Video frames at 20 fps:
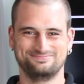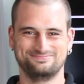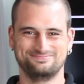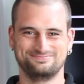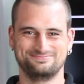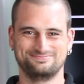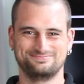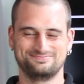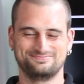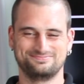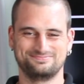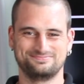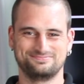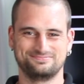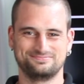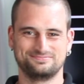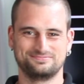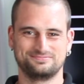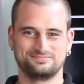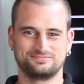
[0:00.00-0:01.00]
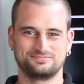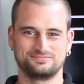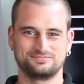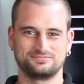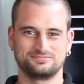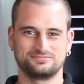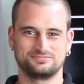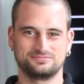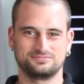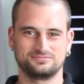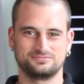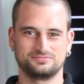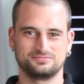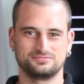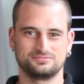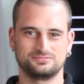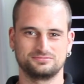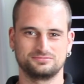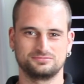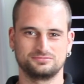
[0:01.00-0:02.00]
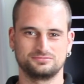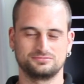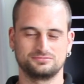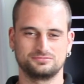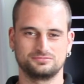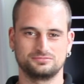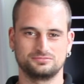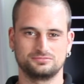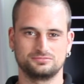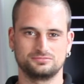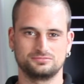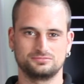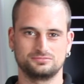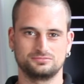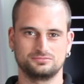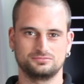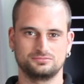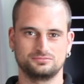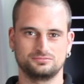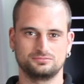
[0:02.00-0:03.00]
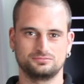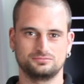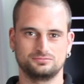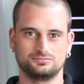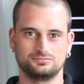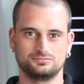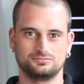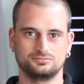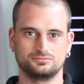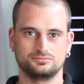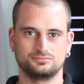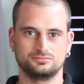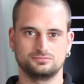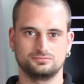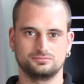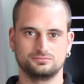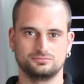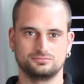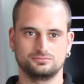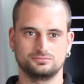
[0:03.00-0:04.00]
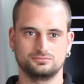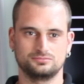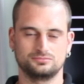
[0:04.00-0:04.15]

No words are spoken by the person on screen.